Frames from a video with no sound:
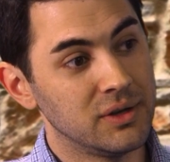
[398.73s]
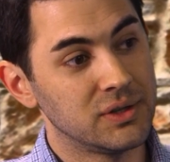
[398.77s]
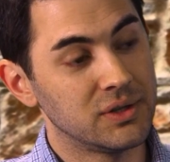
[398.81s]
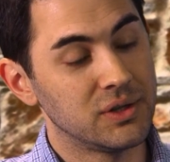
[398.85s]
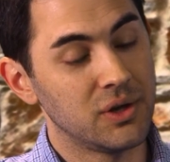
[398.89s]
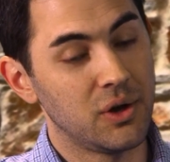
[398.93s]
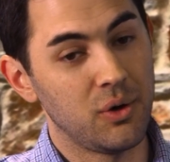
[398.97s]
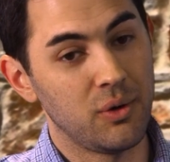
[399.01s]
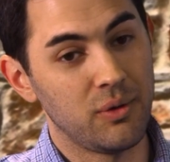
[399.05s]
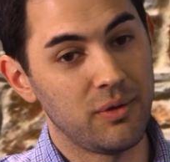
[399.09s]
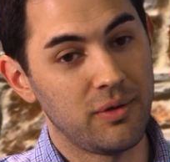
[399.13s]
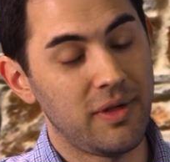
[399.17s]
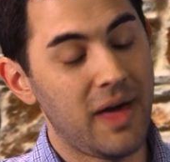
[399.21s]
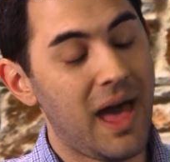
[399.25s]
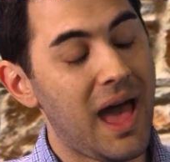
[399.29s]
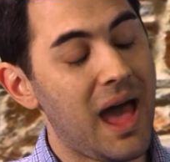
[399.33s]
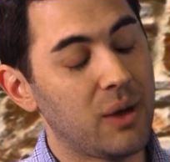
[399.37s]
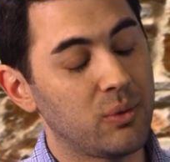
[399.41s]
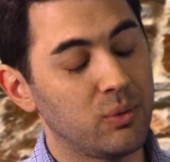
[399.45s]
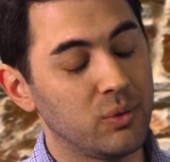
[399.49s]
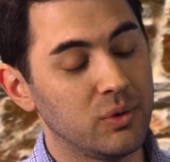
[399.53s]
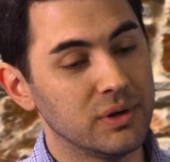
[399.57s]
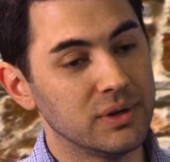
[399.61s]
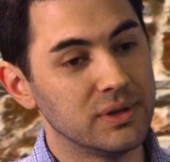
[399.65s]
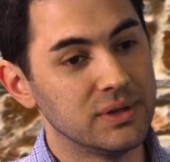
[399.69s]
So
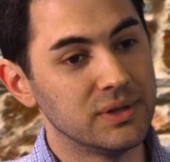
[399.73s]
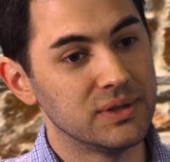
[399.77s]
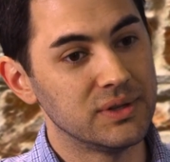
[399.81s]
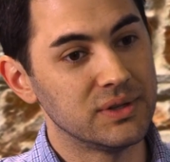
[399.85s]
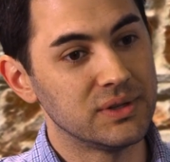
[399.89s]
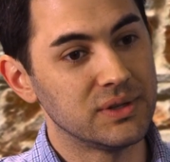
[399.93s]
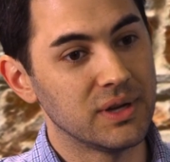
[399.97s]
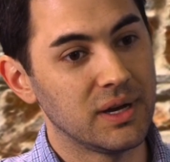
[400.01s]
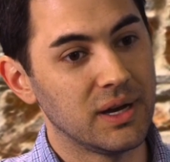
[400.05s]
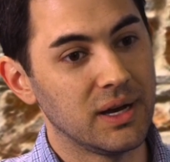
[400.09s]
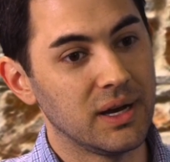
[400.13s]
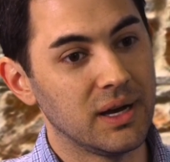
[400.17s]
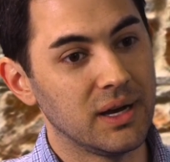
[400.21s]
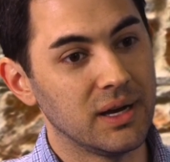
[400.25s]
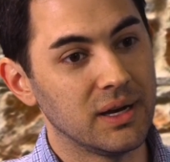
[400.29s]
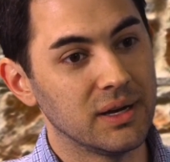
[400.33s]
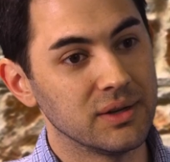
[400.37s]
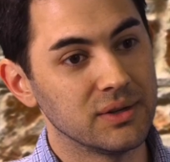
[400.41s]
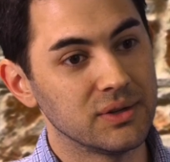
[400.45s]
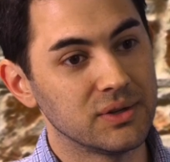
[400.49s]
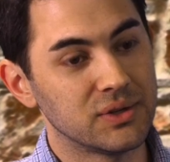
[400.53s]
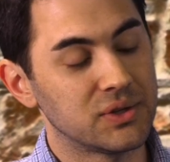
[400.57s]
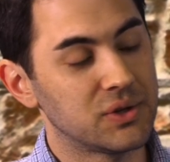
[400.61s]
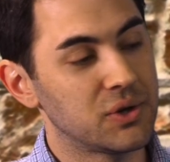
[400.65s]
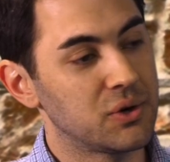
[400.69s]
that was
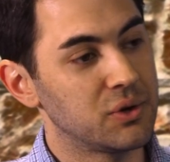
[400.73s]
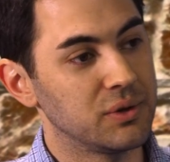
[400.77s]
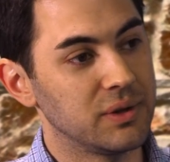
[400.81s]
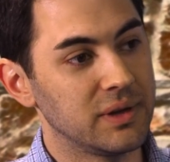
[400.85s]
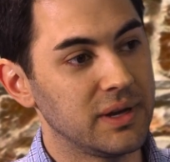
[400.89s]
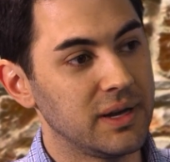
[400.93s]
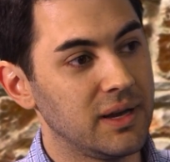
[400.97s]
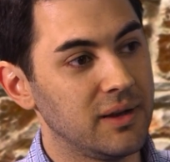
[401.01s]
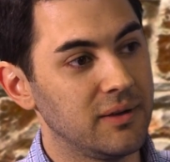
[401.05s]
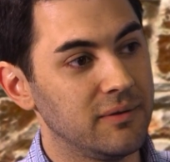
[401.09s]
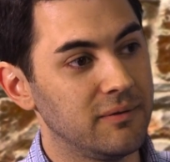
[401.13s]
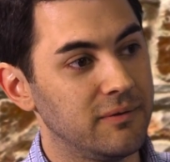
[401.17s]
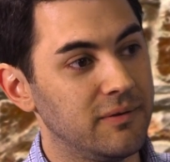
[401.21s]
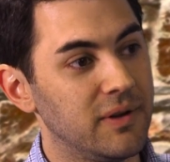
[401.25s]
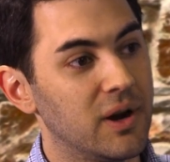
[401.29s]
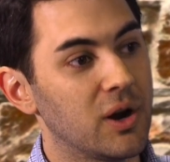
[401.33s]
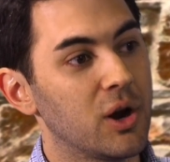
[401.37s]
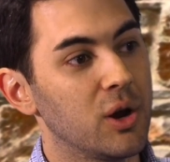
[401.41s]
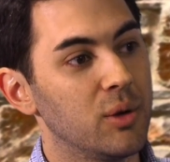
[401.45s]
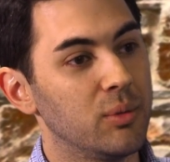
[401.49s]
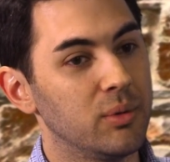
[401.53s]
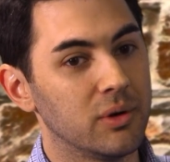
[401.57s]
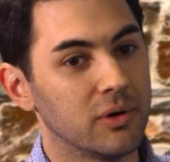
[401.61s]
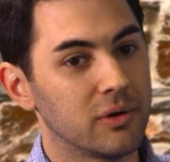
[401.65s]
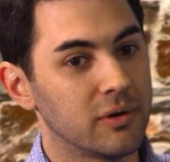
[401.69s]
certainly
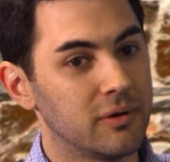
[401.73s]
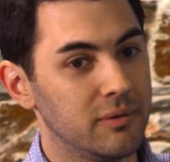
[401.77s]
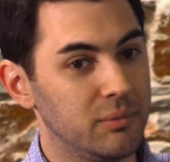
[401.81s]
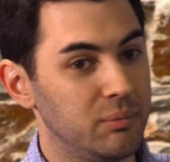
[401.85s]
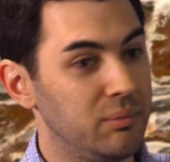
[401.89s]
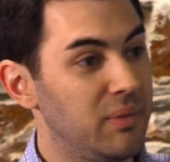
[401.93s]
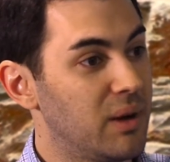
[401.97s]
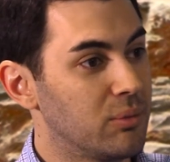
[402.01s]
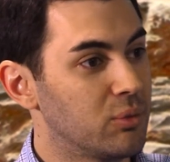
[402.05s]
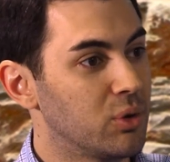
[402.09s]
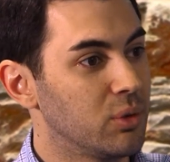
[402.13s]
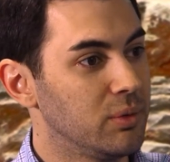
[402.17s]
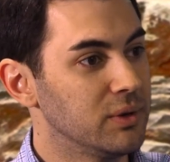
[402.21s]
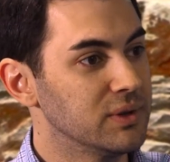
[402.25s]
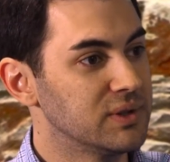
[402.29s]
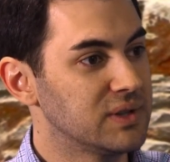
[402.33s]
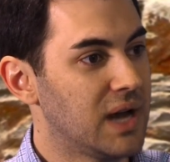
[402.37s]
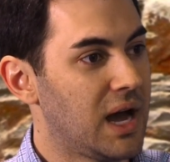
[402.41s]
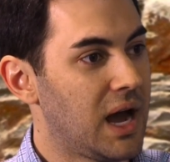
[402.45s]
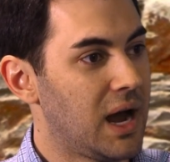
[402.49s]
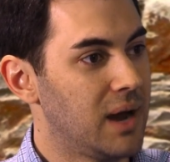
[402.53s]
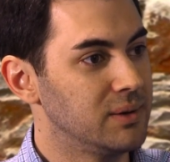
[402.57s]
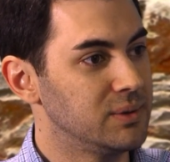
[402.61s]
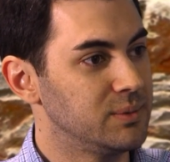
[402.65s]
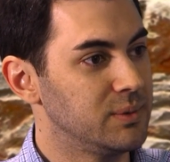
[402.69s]
very memorable
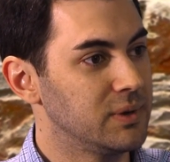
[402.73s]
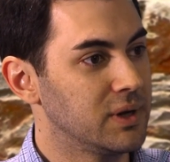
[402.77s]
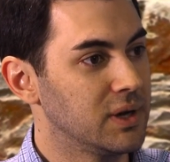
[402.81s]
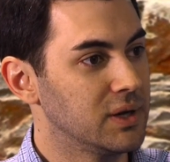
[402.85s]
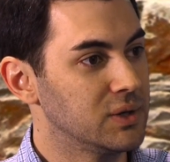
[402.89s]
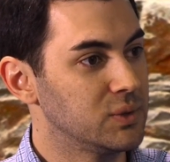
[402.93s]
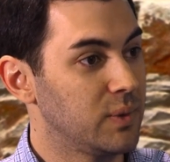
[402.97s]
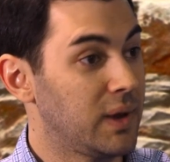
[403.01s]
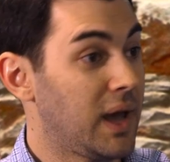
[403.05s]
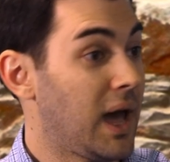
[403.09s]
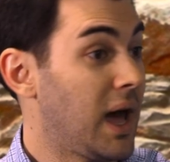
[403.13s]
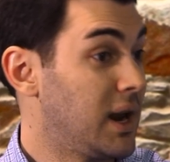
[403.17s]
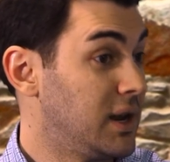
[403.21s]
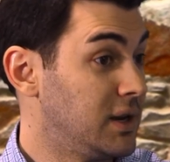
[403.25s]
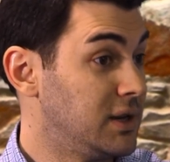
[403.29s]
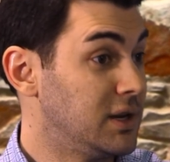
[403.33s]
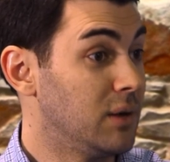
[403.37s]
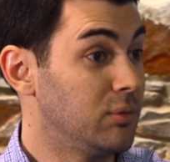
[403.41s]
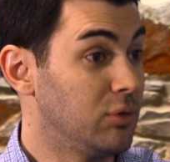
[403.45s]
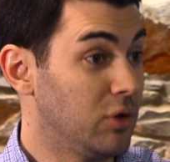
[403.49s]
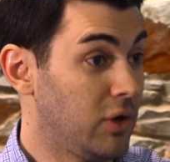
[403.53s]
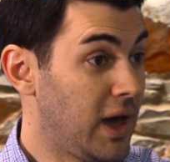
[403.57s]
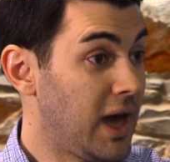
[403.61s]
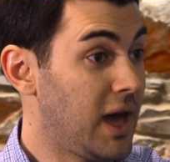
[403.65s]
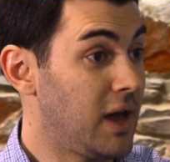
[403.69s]
times because we had a
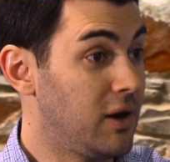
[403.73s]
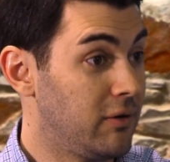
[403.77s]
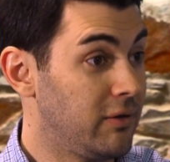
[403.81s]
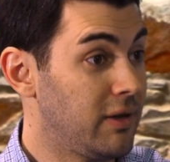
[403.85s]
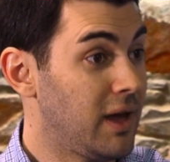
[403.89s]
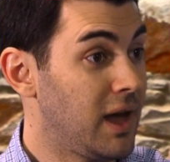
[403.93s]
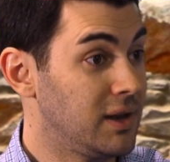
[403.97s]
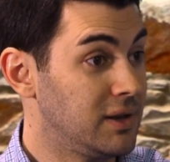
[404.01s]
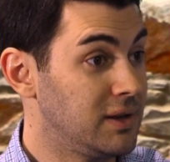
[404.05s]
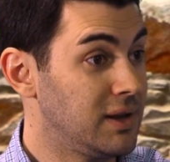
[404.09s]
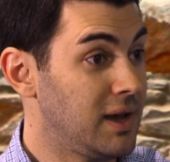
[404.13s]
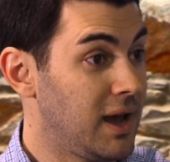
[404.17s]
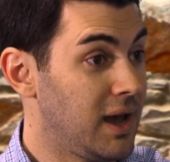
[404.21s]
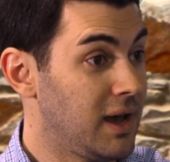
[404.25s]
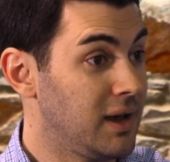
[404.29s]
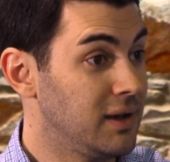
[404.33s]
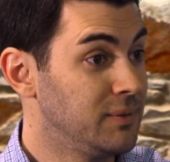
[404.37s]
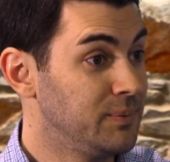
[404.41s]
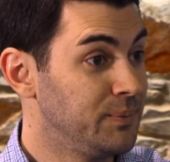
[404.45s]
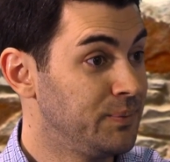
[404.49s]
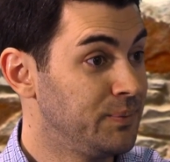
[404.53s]
double header that day.